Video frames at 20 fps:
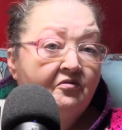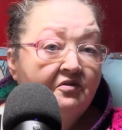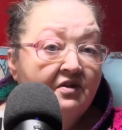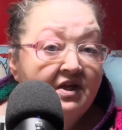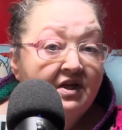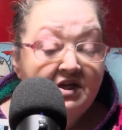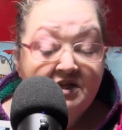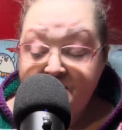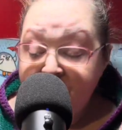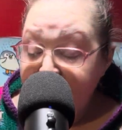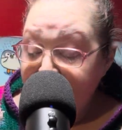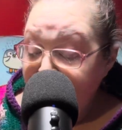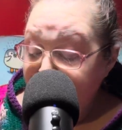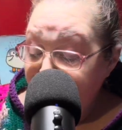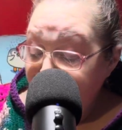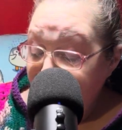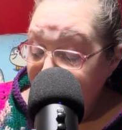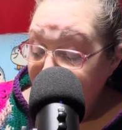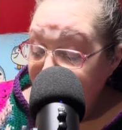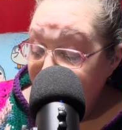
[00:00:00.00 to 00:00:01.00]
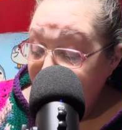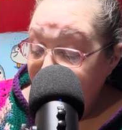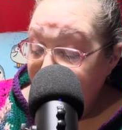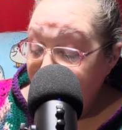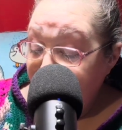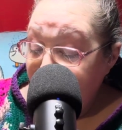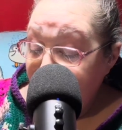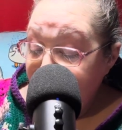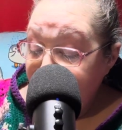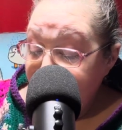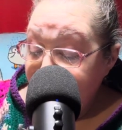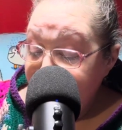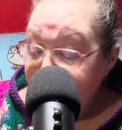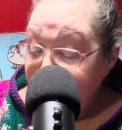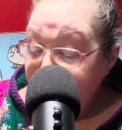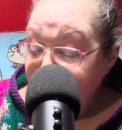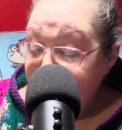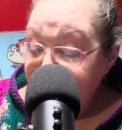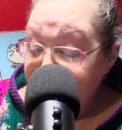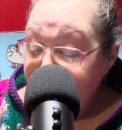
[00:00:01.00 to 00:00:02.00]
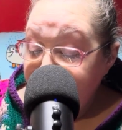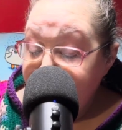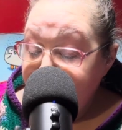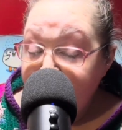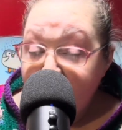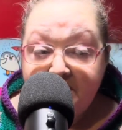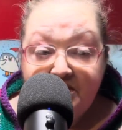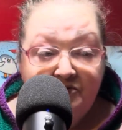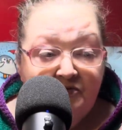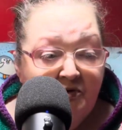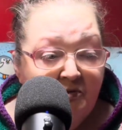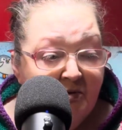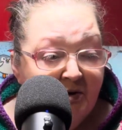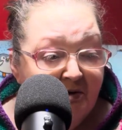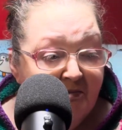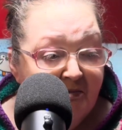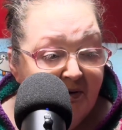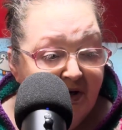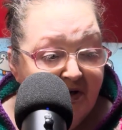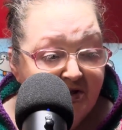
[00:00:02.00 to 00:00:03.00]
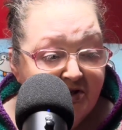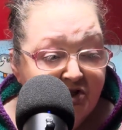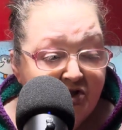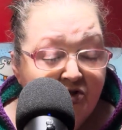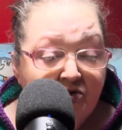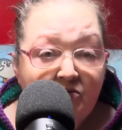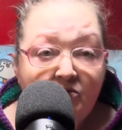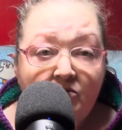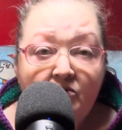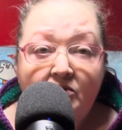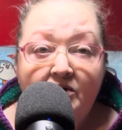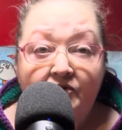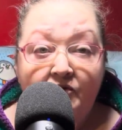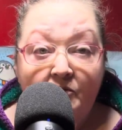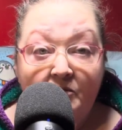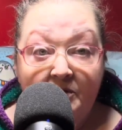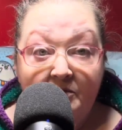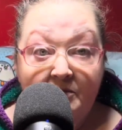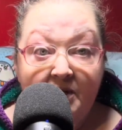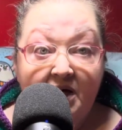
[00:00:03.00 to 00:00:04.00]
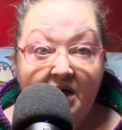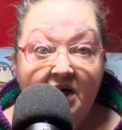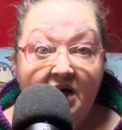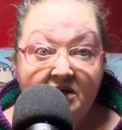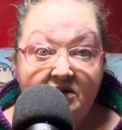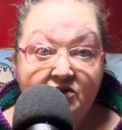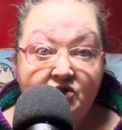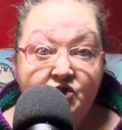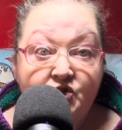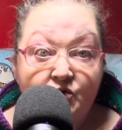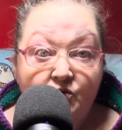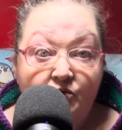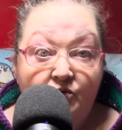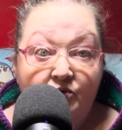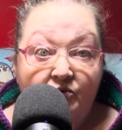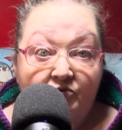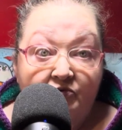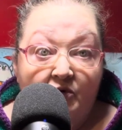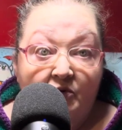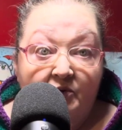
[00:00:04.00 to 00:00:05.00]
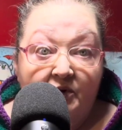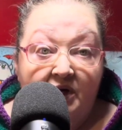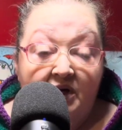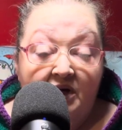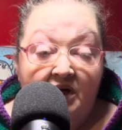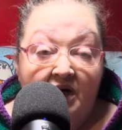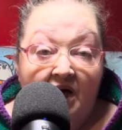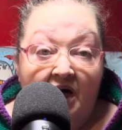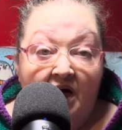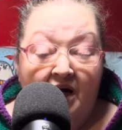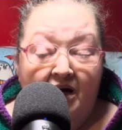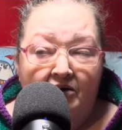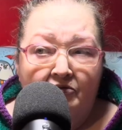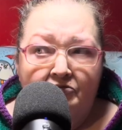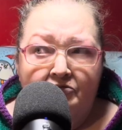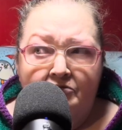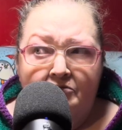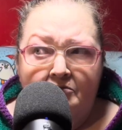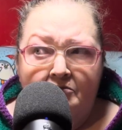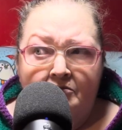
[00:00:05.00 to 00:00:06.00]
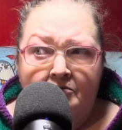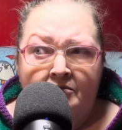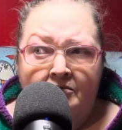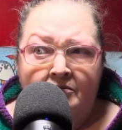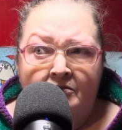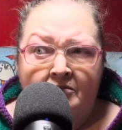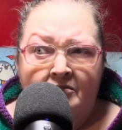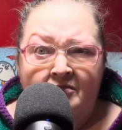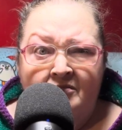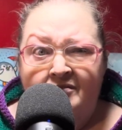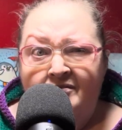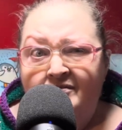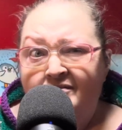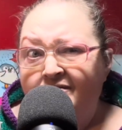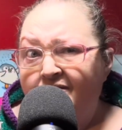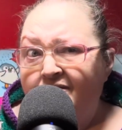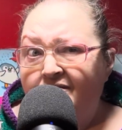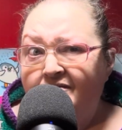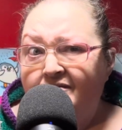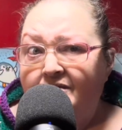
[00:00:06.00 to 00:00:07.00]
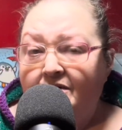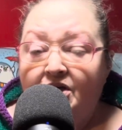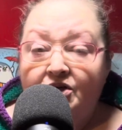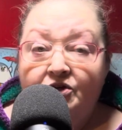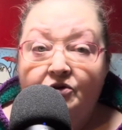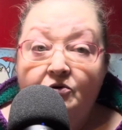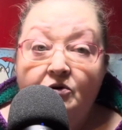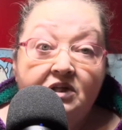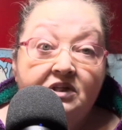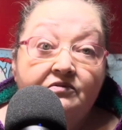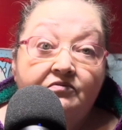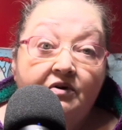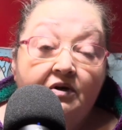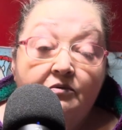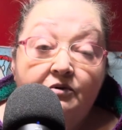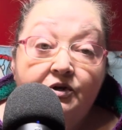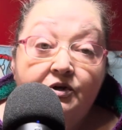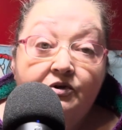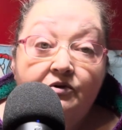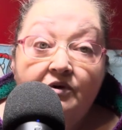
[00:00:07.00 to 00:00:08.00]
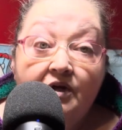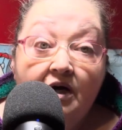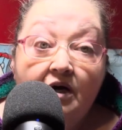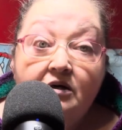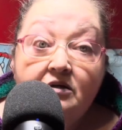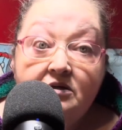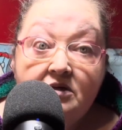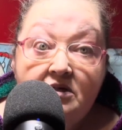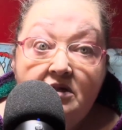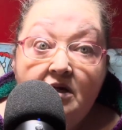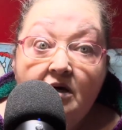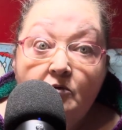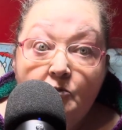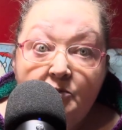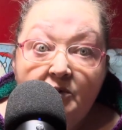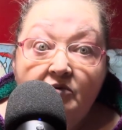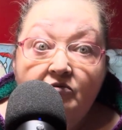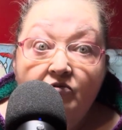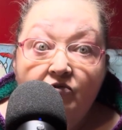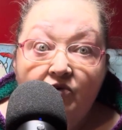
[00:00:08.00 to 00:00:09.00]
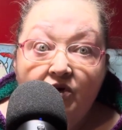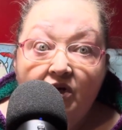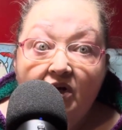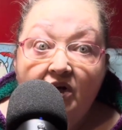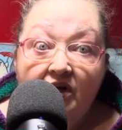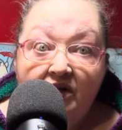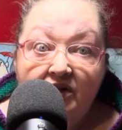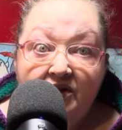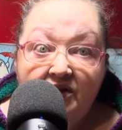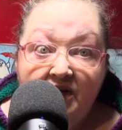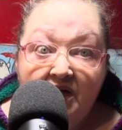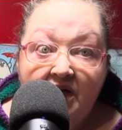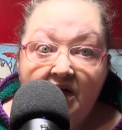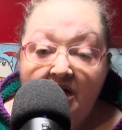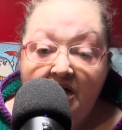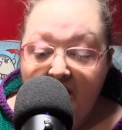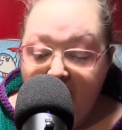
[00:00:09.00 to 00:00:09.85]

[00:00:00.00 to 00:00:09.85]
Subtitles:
this, and she says if you want to make the shawl, if you want to make it as a shawl, you fold it in half. I don't know if I would do that, because then that would be really thick.